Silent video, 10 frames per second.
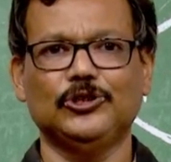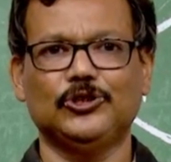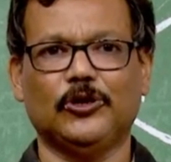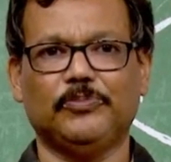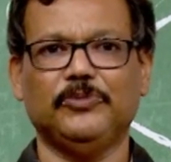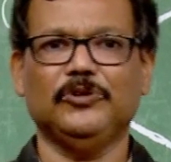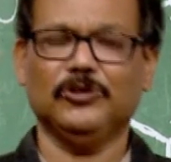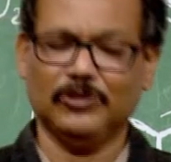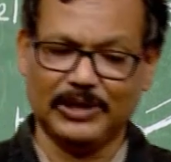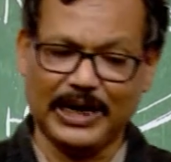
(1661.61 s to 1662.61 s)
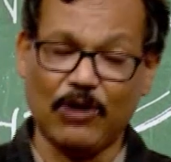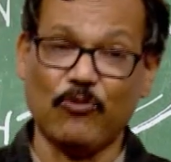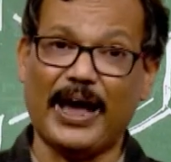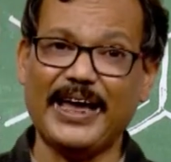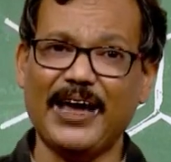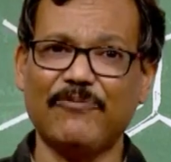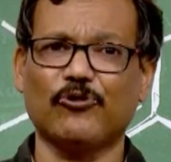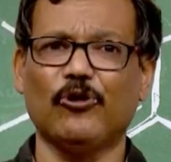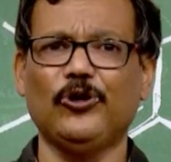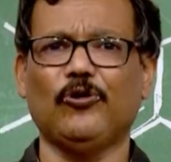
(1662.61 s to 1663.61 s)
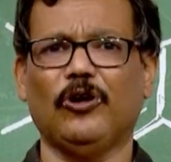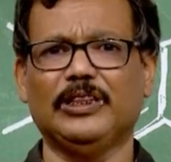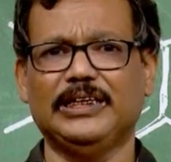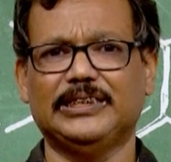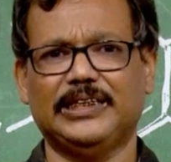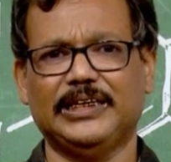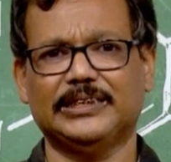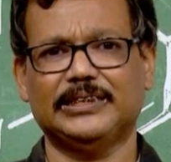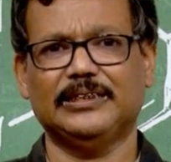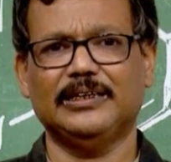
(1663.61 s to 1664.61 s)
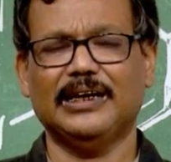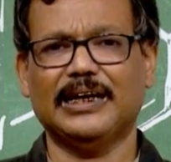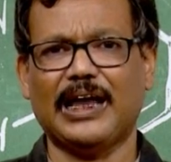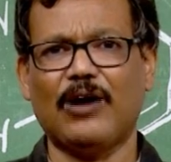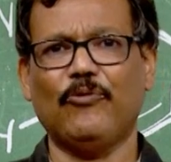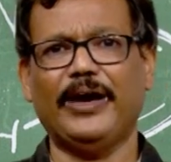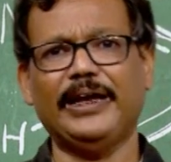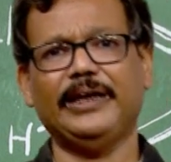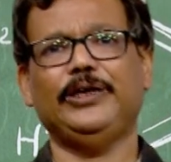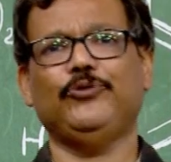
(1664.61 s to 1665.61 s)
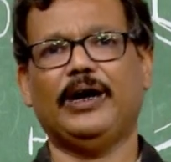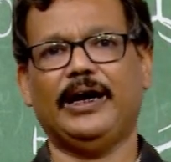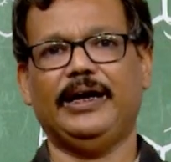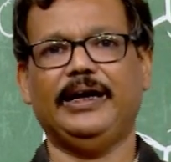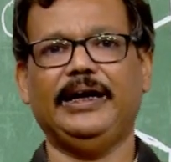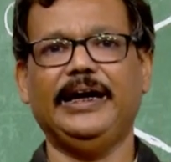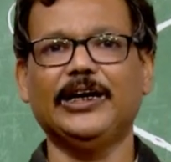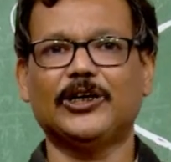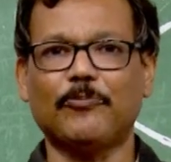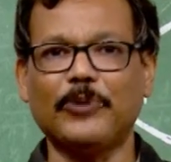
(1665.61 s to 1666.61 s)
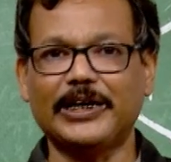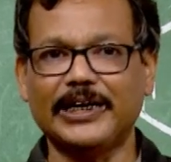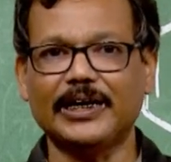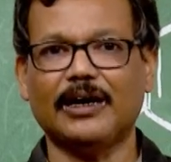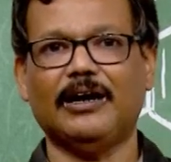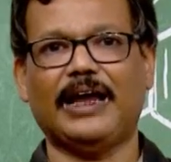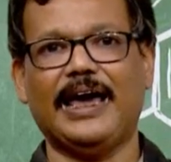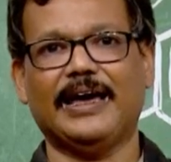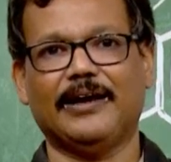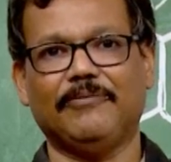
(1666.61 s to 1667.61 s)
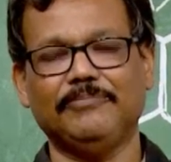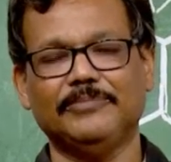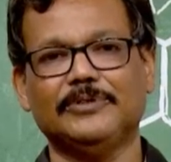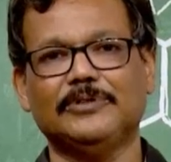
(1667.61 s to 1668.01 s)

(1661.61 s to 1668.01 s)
So, now why I have told you all these things? Now, when you are interpreting a diagram,